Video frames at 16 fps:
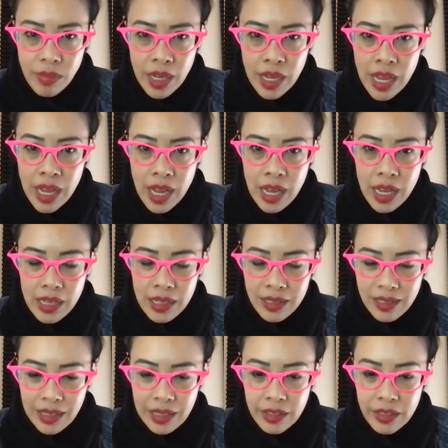I
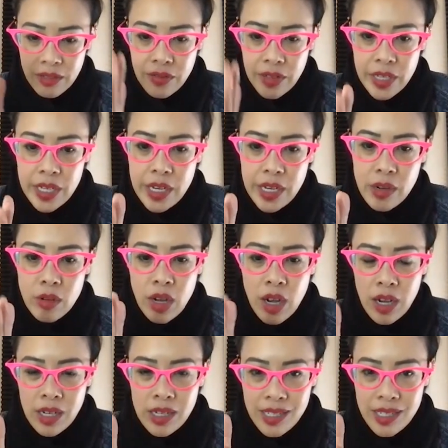had like video
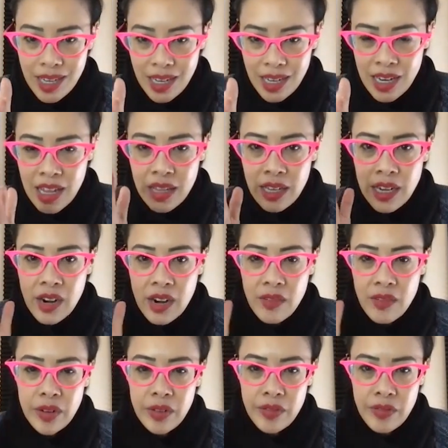content, and then
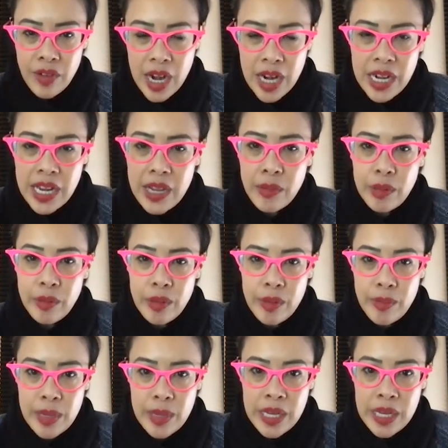every Friday we
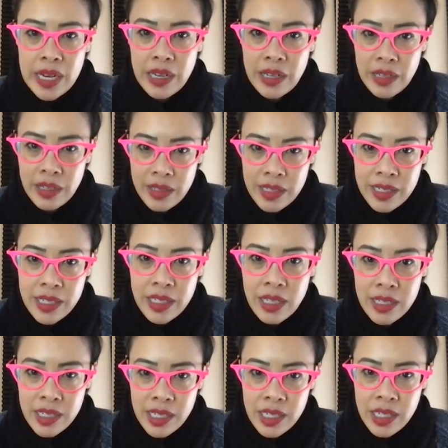would meet and
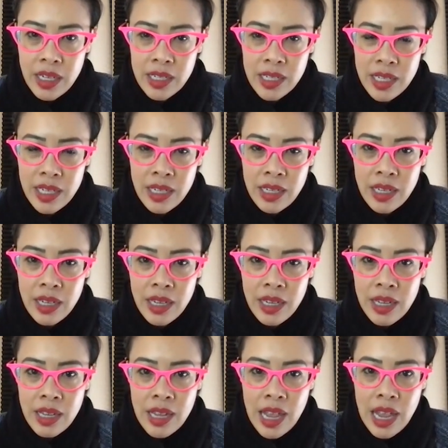discuss the content.
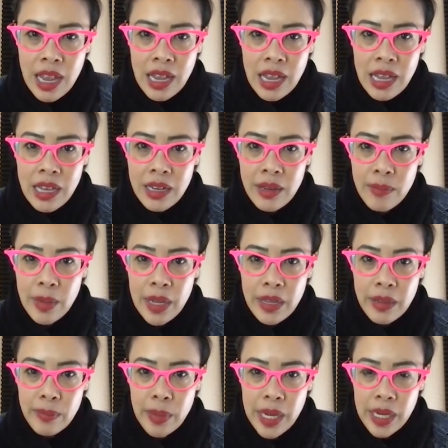And in
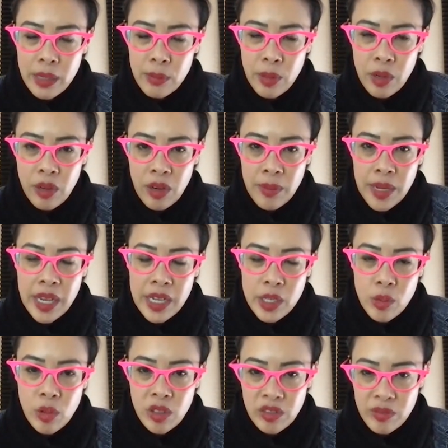my beta program, I had
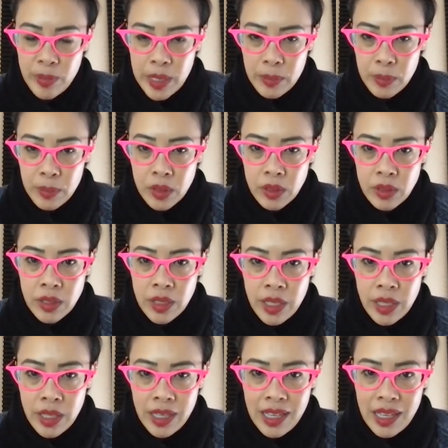twelve people
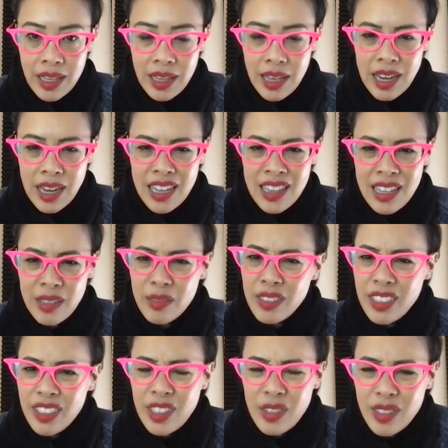in that. And they,
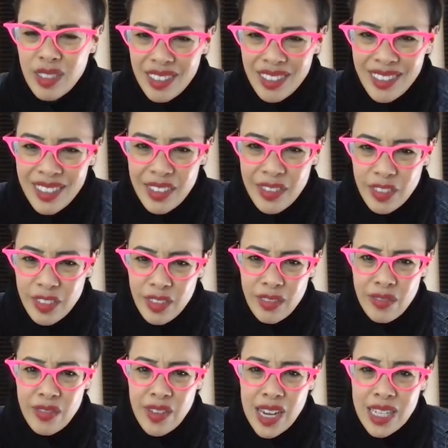you know, the
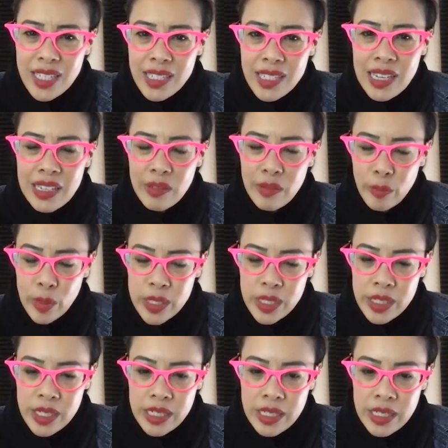fact is, like,
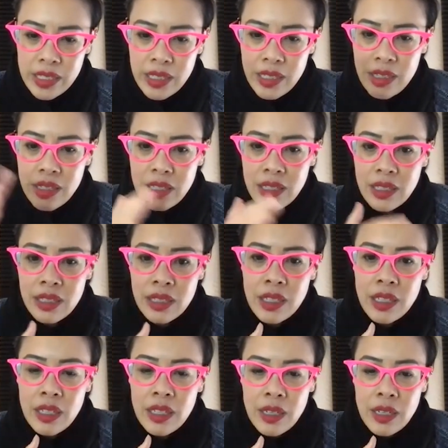once I did the
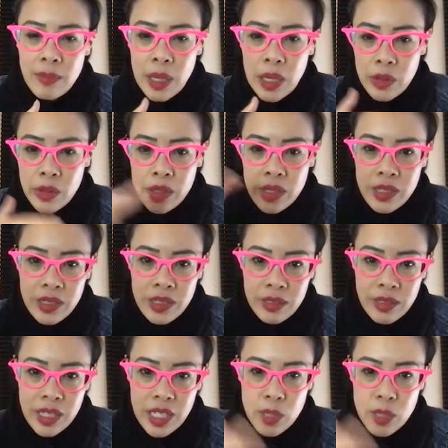post
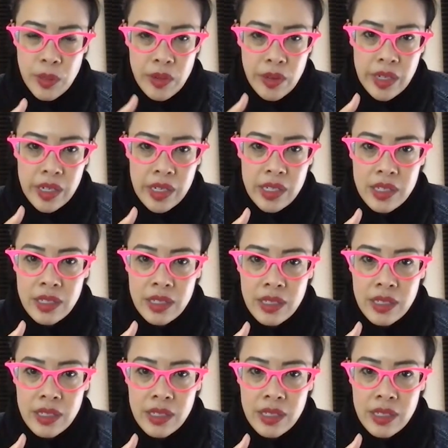experience